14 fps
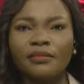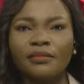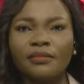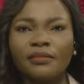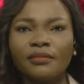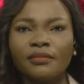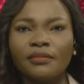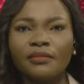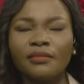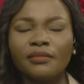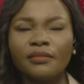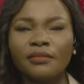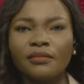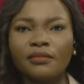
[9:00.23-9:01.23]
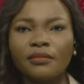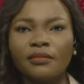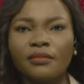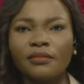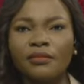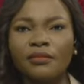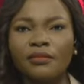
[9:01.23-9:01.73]

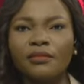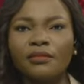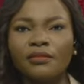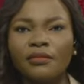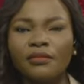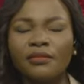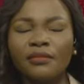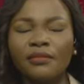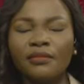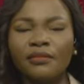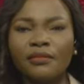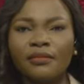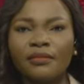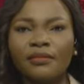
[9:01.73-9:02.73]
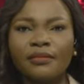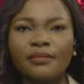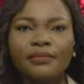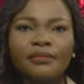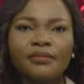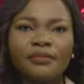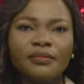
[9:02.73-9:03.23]

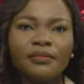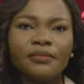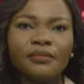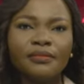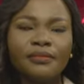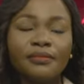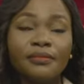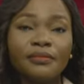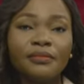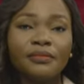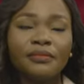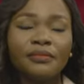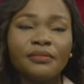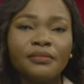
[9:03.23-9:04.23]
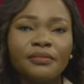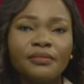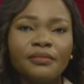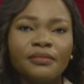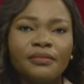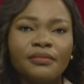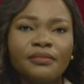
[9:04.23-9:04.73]

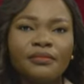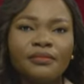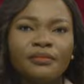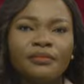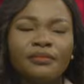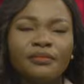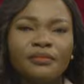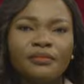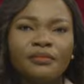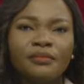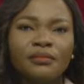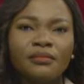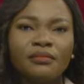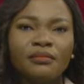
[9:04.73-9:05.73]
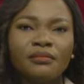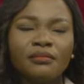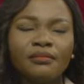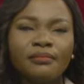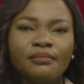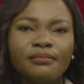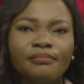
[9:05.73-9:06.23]

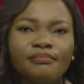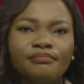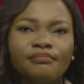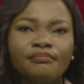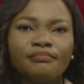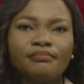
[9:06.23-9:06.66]
(silent)